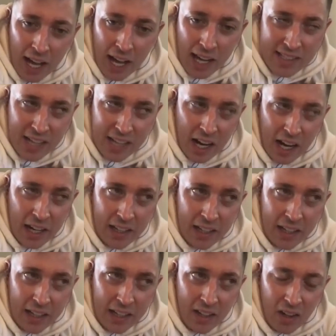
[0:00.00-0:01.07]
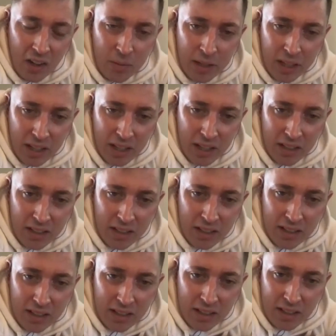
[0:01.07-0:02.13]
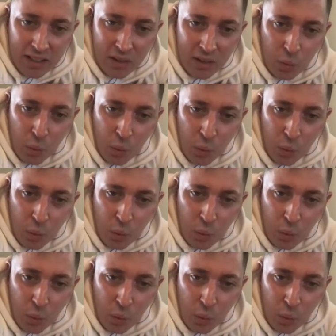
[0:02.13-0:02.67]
And it's kind of like, oh my God, we